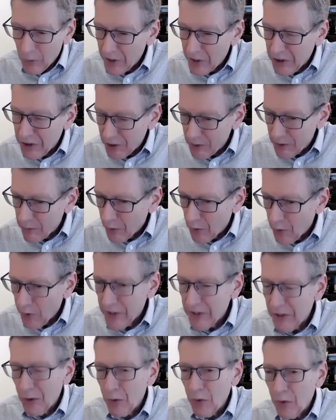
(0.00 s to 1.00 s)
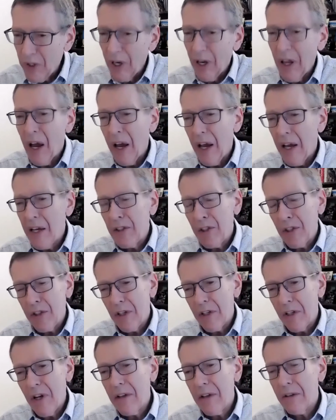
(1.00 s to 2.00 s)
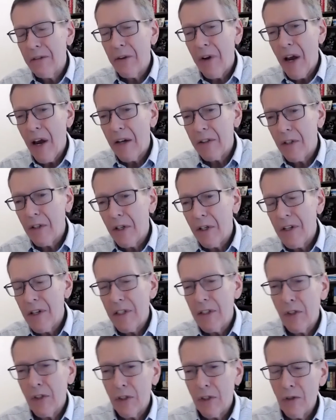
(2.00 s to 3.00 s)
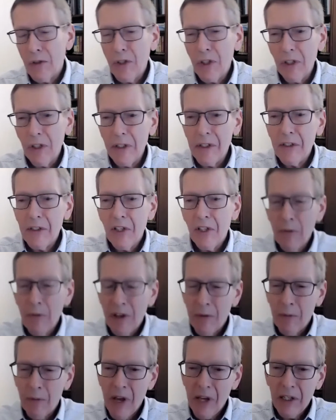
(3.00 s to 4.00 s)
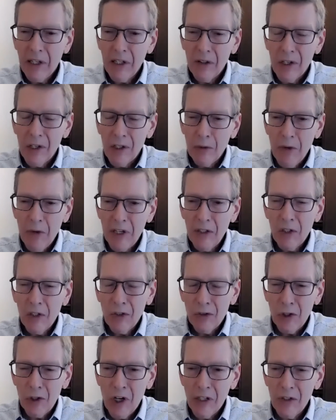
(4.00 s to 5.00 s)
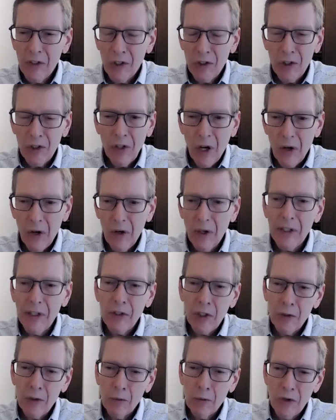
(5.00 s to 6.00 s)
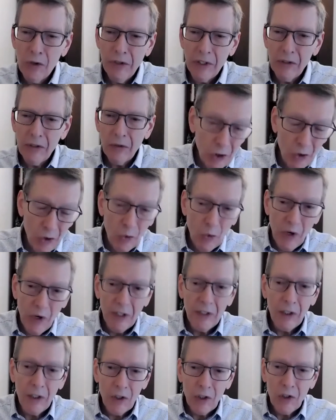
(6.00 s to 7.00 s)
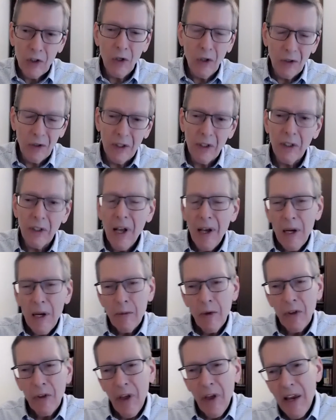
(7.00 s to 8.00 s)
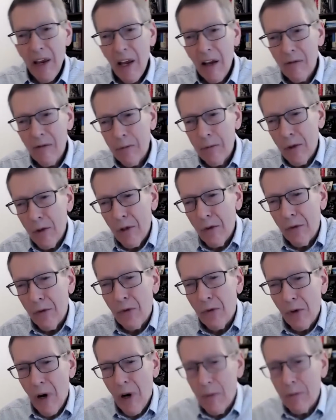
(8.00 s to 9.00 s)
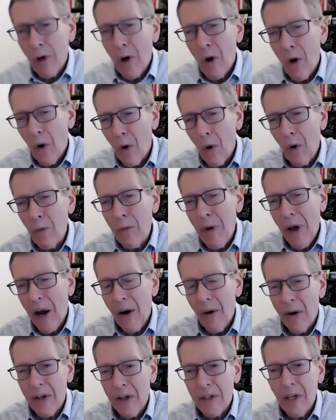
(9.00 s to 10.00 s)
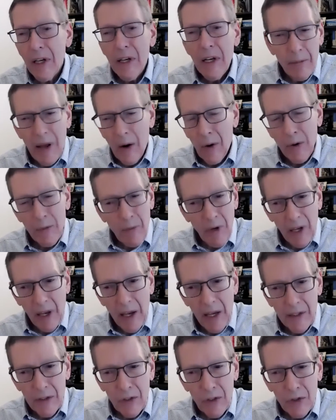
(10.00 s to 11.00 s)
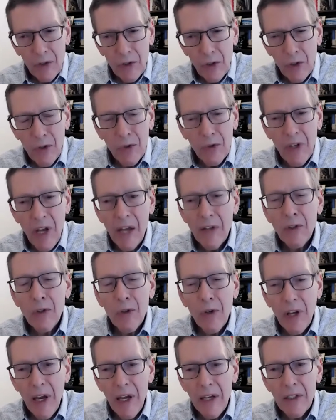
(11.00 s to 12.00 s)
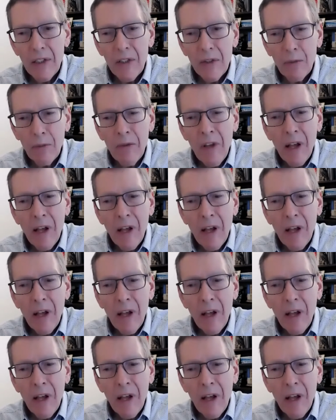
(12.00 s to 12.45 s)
What's important to realize is another factor is the utilities have been making these major changes, not only just moving to wind and solar, but they have moved from coal-powered power plants to natural gas